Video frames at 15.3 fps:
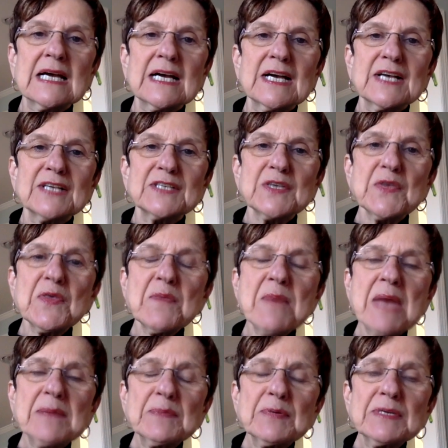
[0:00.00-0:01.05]
So the
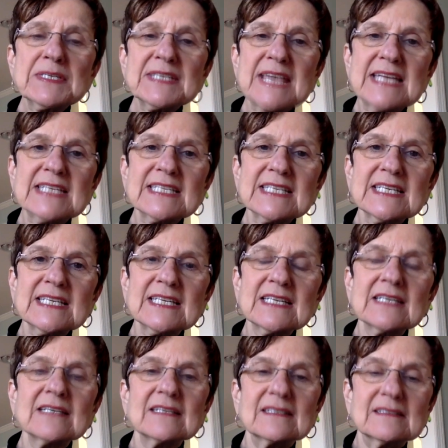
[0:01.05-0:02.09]
Met presented
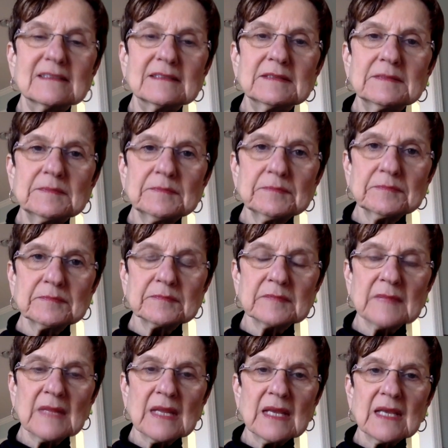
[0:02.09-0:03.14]
a
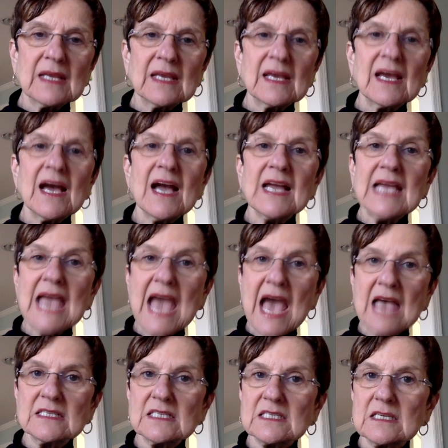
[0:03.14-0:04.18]

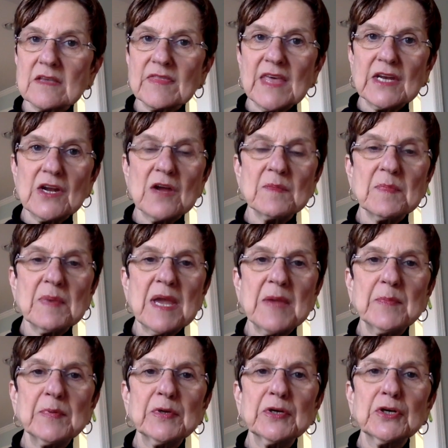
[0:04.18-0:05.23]
cast that on
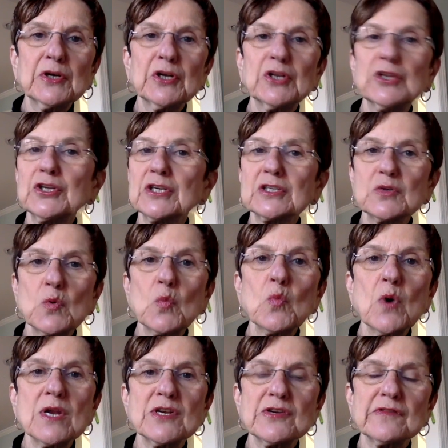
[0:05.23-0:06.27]
paper looked
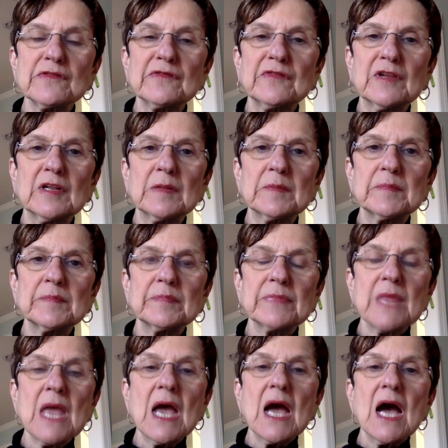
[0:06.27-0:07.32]
wonderful.
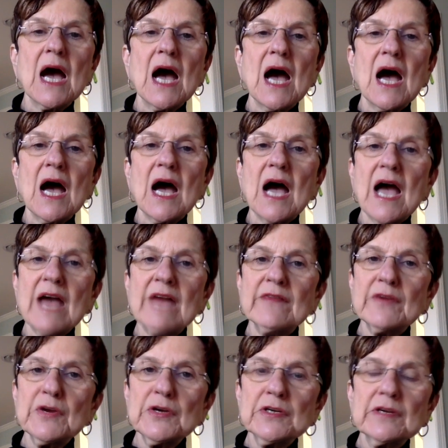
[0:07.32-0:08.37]
I've
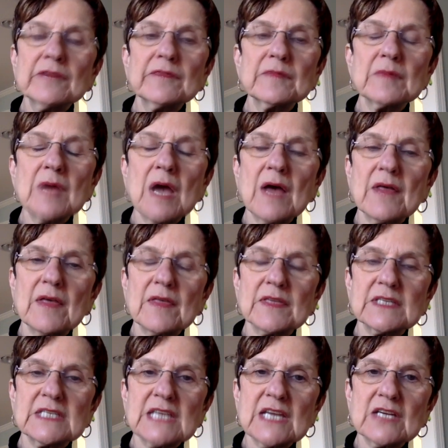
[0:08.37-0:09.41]
heard of the
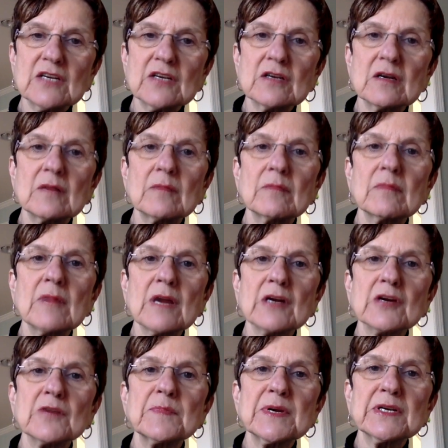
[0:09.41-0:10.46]
tenor
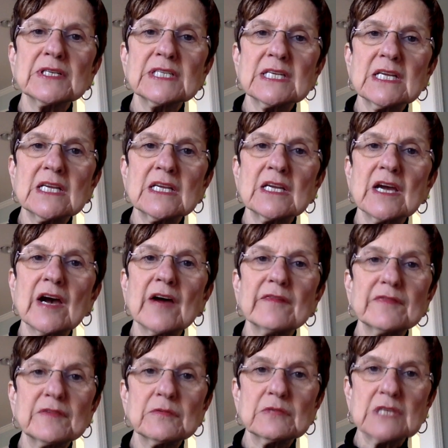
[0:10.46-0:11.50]
Marco Berti a
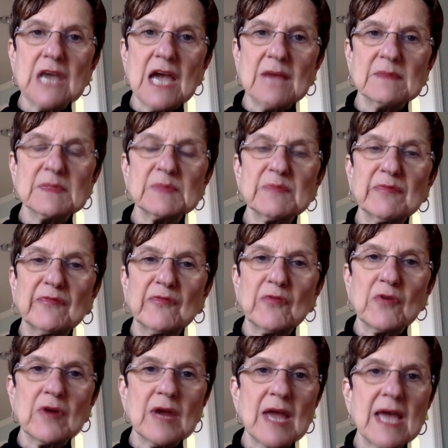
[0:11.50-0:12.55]
few times
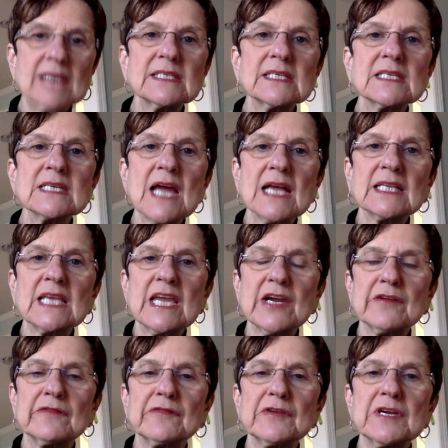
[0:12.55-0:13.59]
before and did not
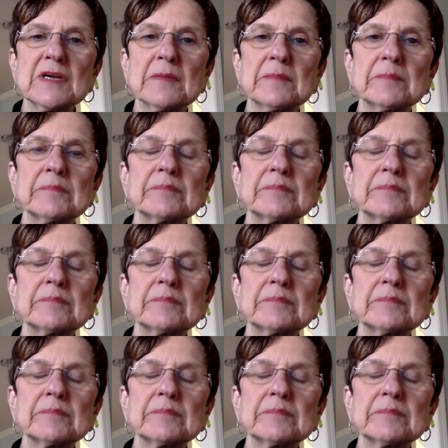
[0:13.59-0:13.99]
care for him.